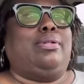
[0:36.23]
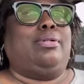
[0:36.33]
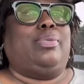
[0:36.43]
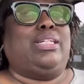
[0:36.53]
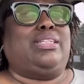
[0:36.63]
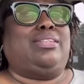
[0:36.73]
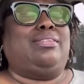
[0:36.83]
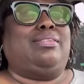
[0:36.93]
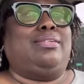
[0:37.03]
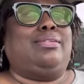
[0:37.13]
What is it?
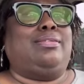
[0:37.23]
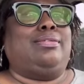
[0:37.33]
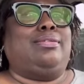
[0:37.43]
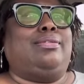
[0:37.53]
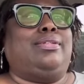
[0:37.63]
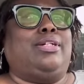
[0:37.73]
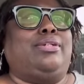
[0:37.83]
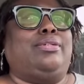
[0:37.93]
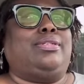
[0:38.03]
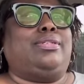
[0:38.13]

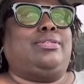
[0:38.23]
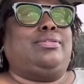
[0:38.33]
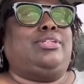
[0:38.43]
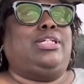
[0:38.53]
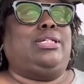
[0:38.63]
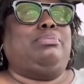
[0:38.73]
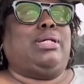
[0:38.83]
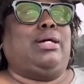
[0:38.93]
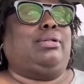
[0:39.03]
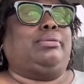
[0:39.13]
Dirt's cheap.
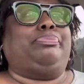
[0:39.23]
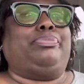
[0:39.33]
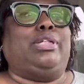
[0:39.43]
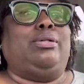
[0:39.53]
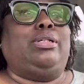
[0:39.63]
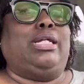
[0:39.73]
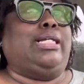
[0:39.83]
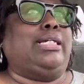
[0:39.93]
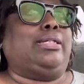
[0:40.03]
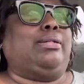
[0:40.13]
I don't know. No, no, not
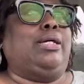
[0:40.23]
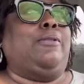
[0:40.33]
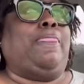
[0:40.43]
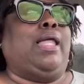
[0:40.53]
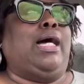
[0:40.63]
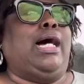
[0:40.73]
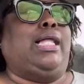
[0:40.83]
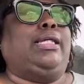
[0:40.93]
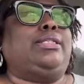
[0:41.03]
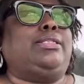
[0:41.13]
that time.
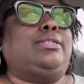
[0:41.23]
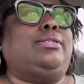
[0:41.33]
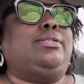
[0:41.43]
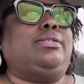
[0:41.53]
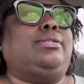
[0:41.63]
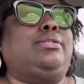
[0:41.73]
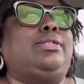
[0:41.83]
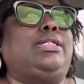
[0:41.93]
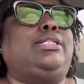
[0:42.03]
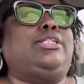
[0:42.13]
Ollie's
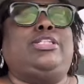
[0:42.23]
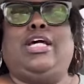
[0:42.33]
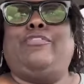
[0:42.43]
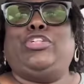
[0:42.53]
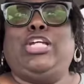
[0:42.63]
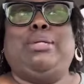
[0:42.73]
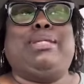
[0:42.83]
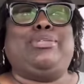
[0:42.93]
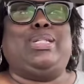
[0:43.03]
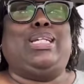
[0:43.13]
good stuff cheap.
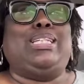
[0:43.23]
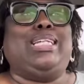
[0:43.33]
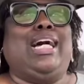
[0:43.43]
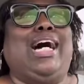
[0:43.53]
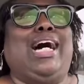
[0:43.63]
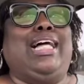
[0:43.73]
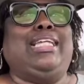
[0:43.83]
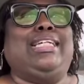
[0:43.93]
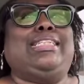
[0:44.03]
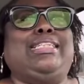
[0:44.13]
That's what it is.
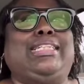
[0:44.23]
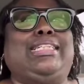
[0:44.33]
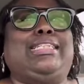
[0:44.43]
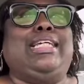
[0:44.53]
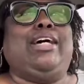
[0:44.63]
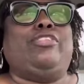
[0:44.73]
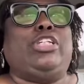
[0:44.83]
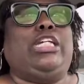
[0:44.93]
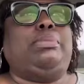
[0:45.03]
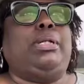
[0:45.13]
Ollie's good stuff
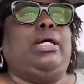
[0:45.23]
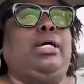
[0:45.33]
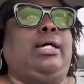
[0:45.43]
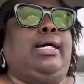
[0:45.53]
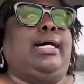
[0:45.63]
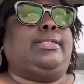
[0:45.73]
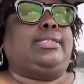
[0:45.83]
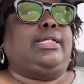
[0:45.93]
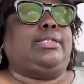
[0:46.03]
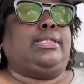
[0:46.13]
cheap. I'll
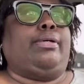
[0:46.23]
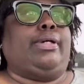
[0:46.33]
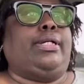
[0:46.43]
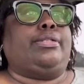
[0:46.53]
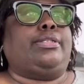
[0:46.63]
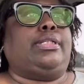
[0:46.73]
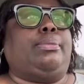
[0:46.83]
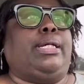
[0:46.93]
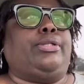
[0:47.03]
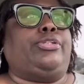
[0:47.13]
stay in this lane right here since I'm
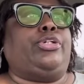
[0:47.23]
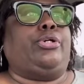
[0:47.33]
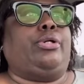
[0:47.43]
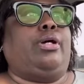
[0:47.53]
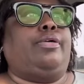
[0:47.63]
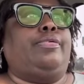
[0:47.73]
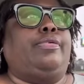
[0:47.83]
gonna have to turn off.